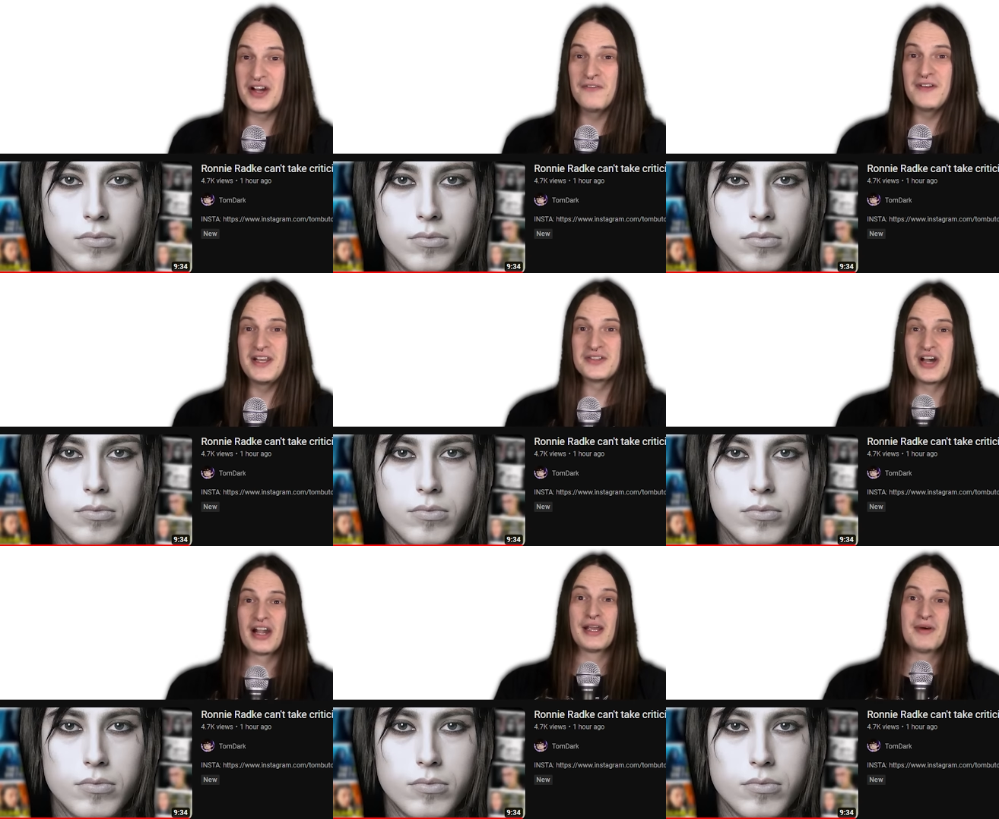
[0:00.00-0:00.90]
Speaker 1: own video
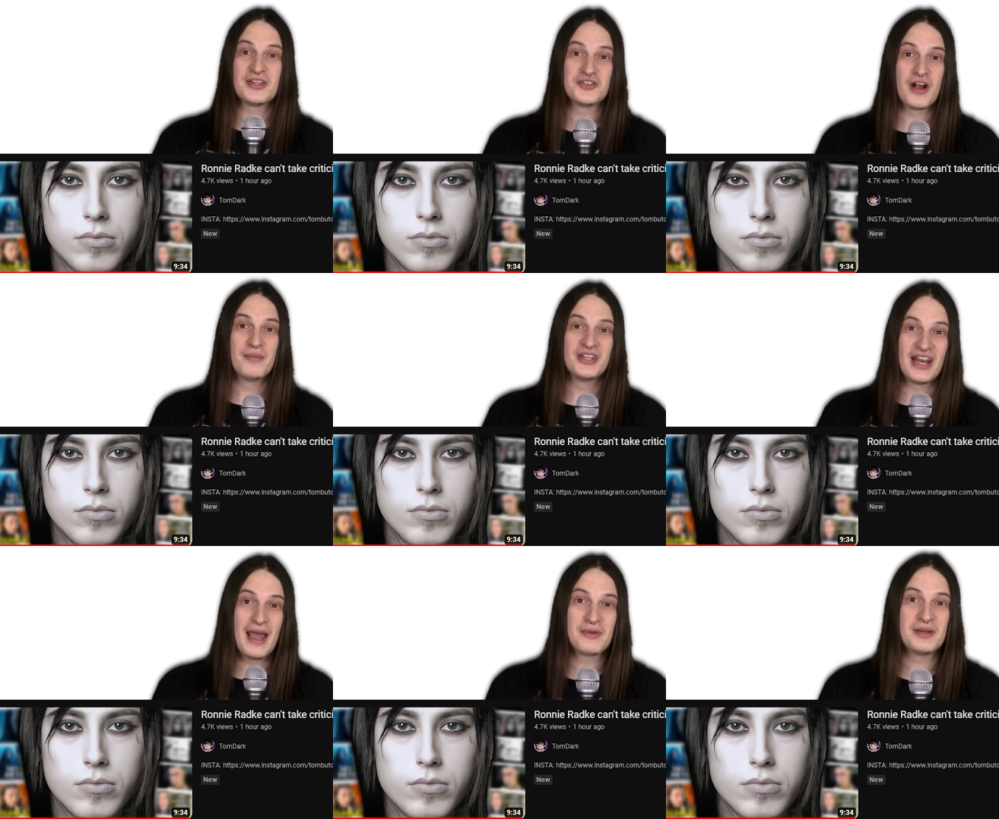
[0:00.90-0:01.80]
talking about the drama
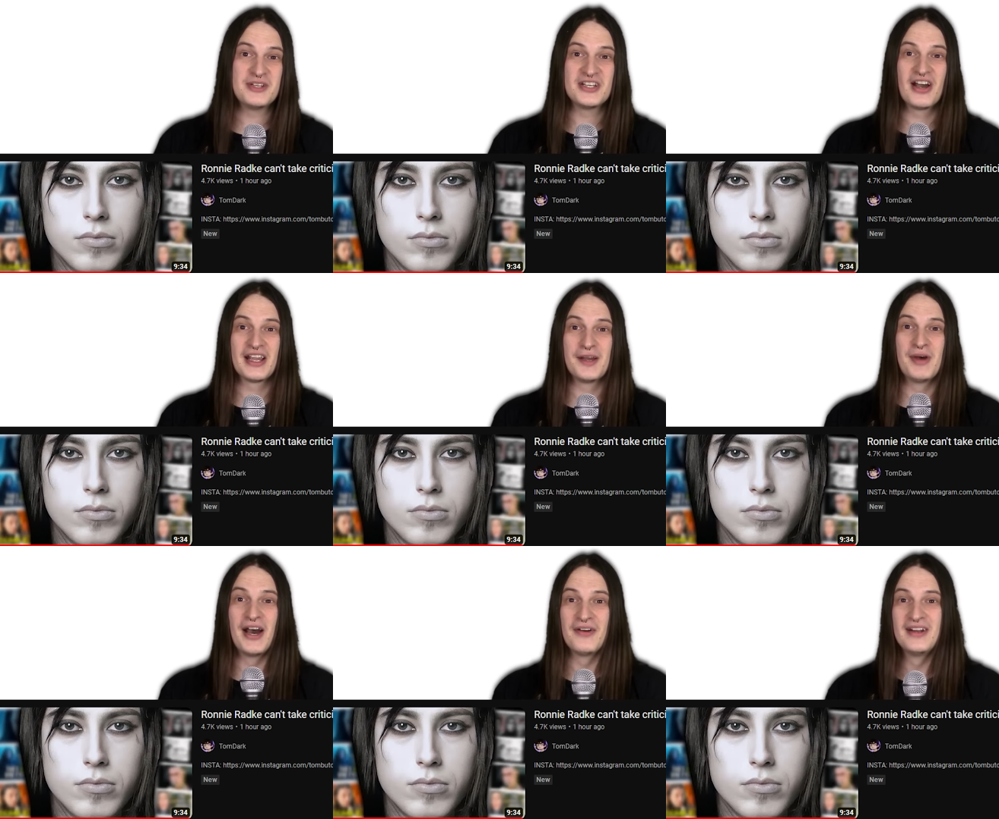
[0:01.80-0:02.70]
that I'm going to be talking
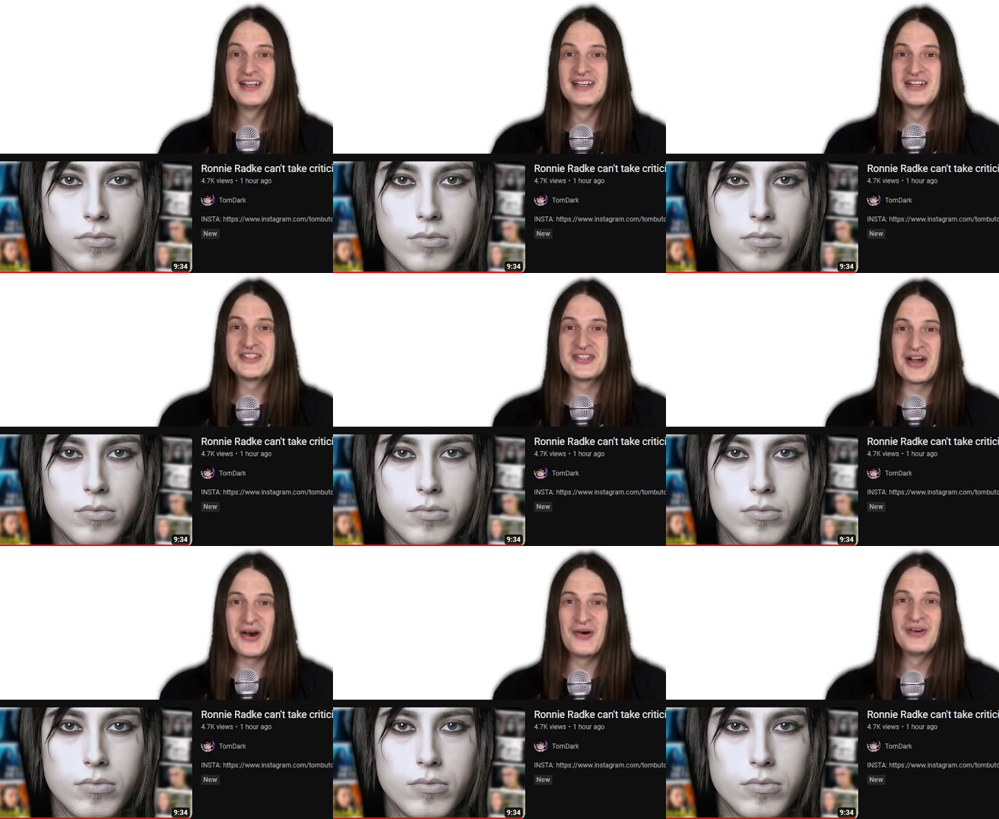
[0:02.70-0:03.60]
about.
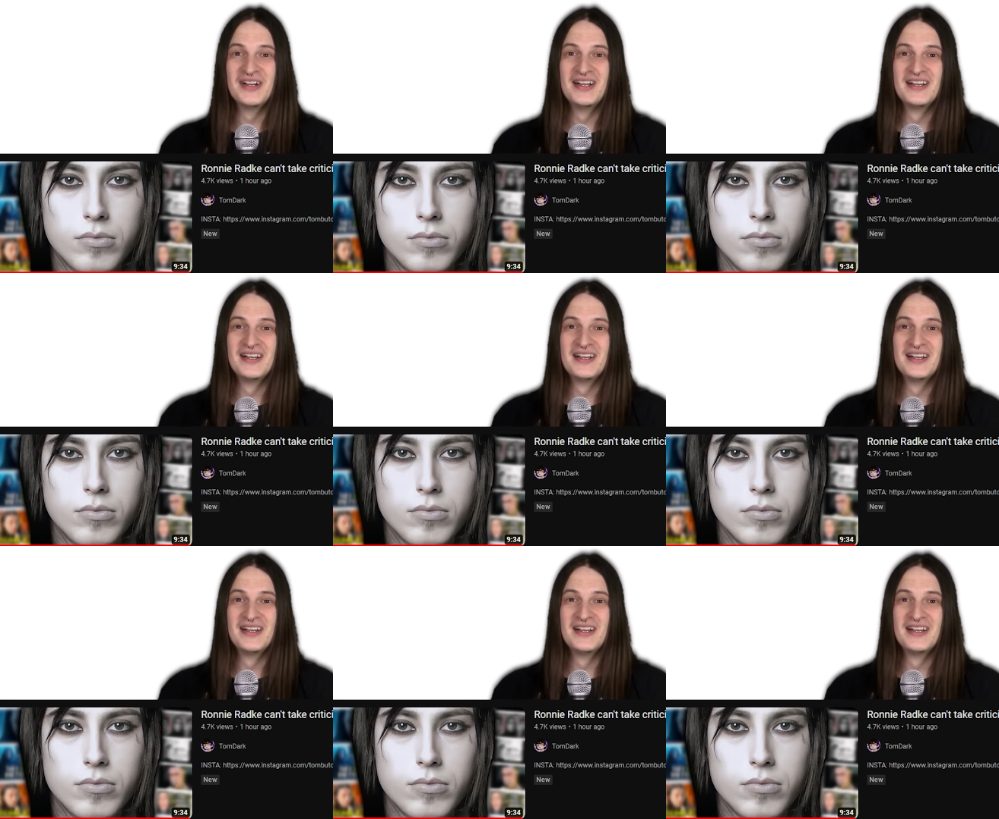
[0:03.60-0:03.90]
So...